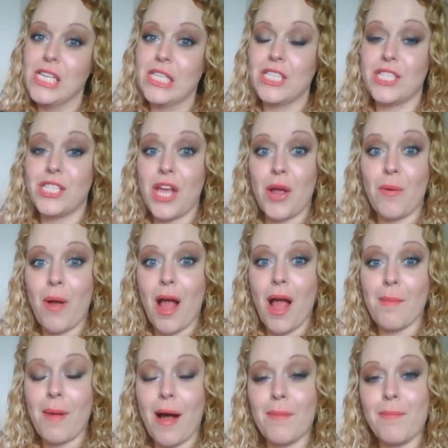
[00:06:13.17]
So
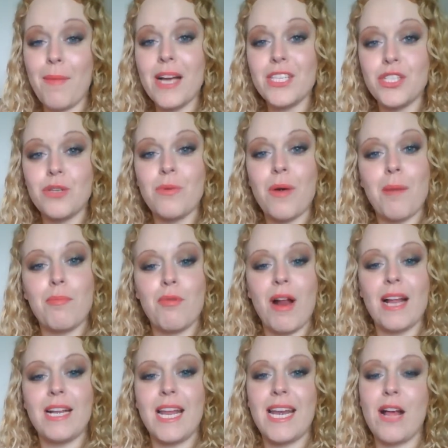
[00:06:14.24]
I might do
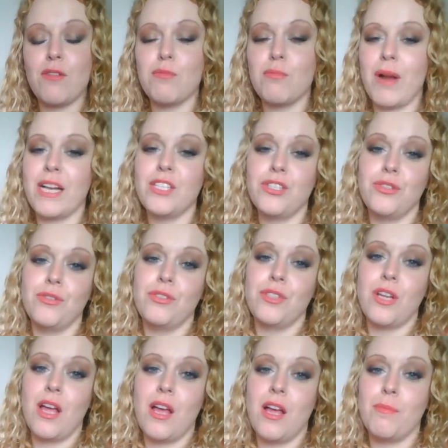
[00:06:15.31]
an
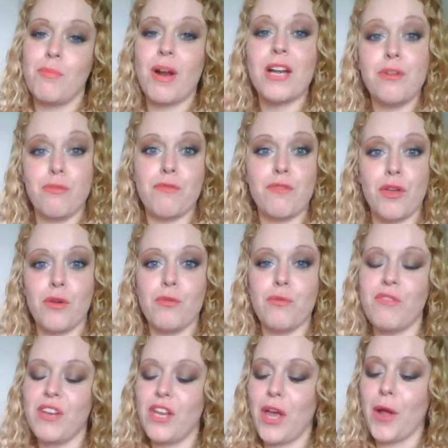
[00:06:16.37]
e.l.f. brand review
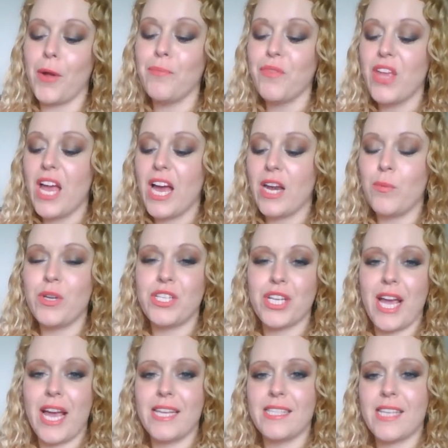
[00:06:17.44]
video, and in which
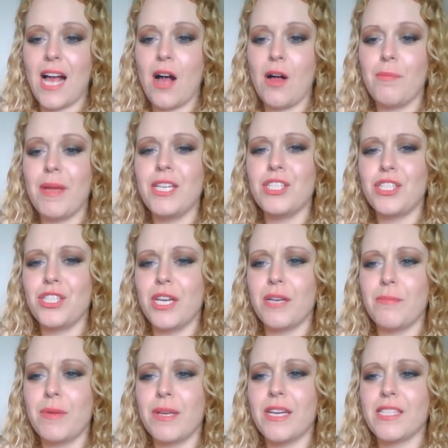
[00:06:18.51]
case I'll
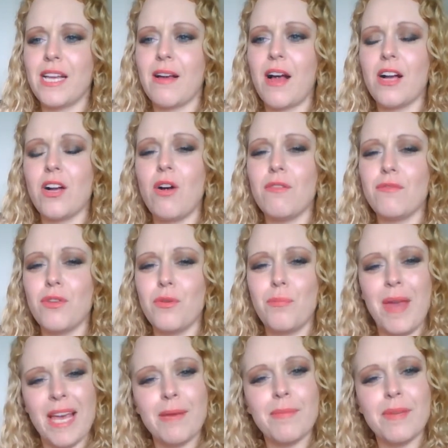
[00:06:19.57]
mention, because I got a few
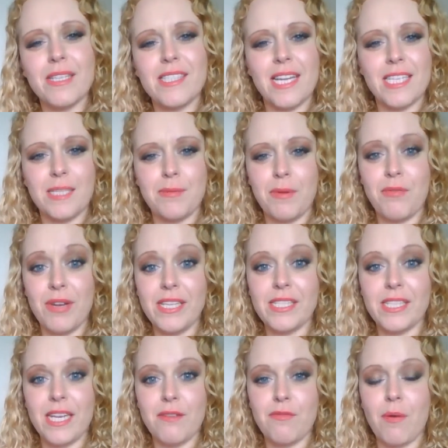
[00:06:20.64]
pigments sent to me
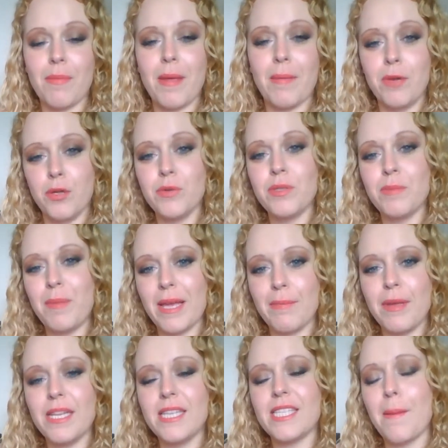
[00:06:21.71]
recently from them, loose
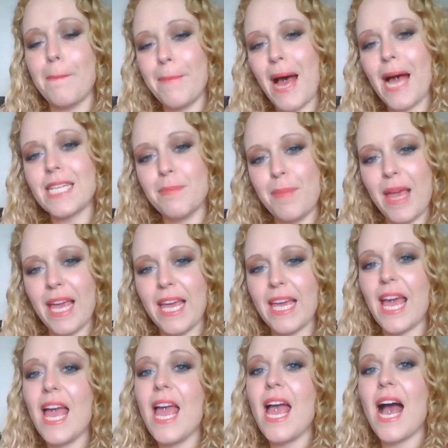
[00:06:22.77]
pigments, a matte pink
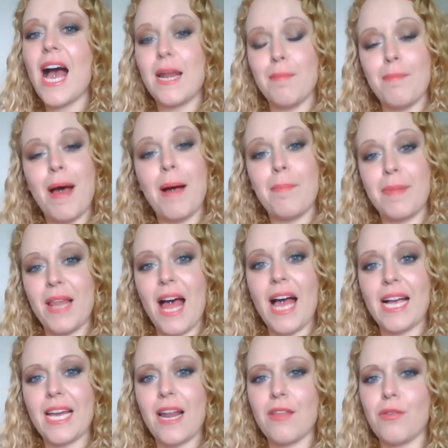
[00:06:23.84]
and a matte
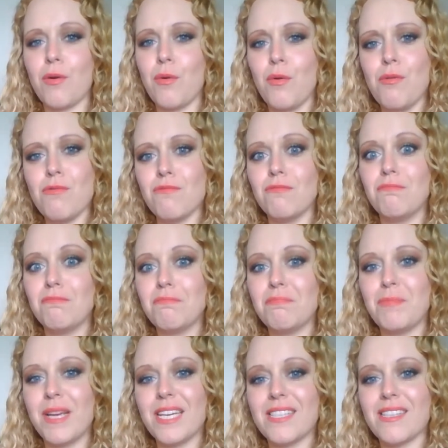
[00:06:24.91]
black, and I thought, oh,
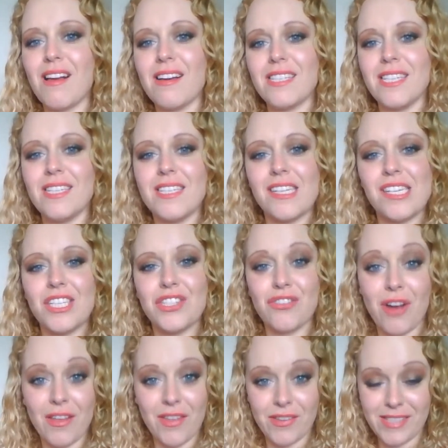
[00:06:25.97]
bit excited to
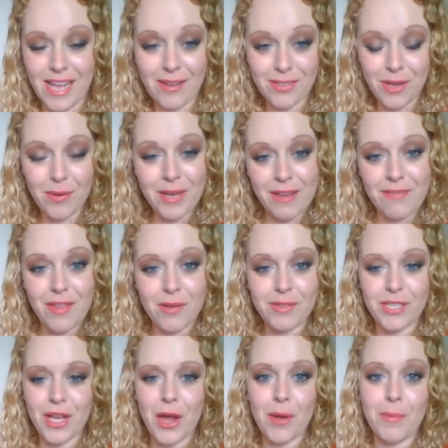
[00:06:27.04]
try those out, so I'll give those
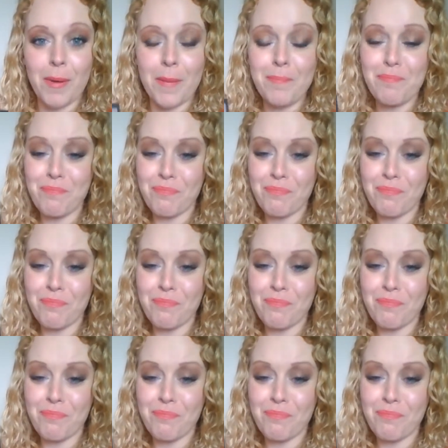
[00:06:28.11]
a go. But